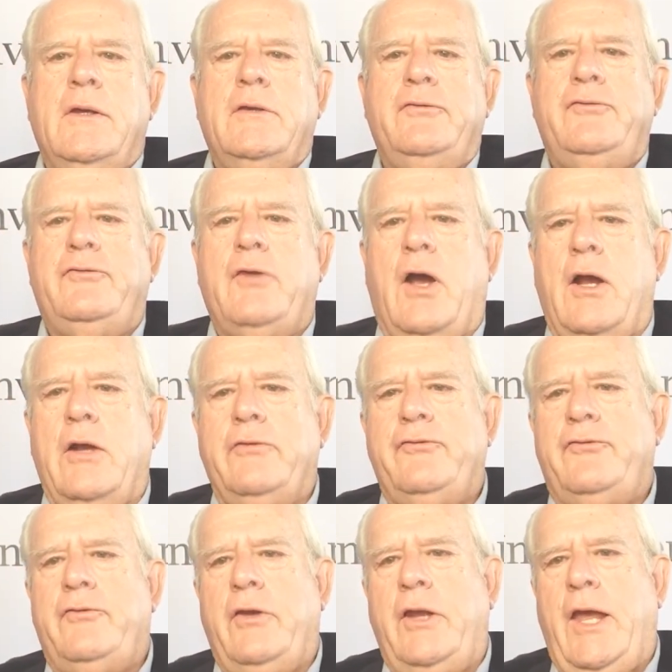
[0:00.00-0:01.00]

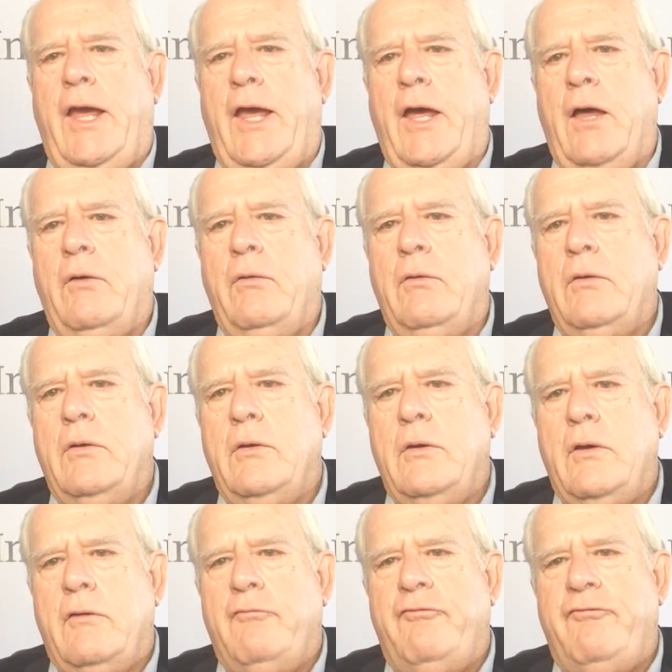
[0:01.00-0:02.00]
starts to now
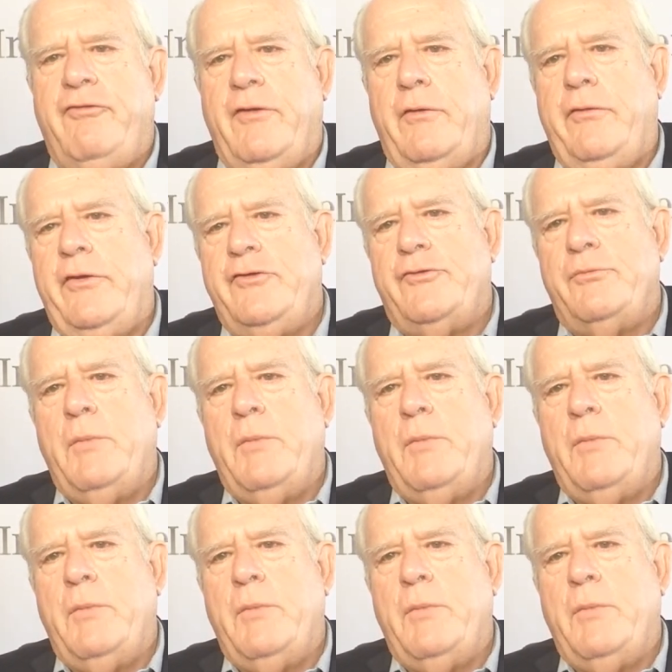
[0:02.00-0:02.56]
fill this